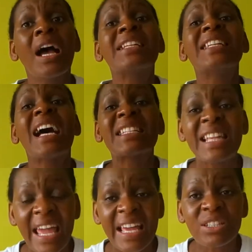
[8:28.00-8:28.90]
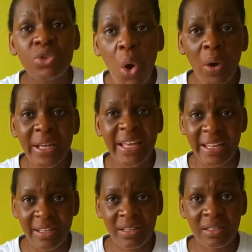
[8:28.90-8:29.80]
Does a
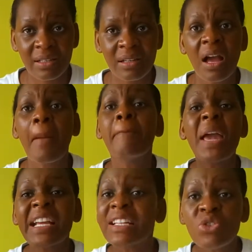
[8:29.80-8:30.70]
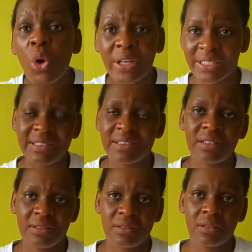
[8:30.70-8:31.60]
donkey make noise
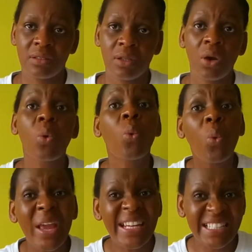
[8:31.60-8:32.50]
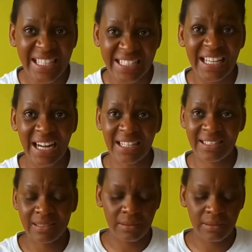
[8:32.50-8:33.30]
when it is grass?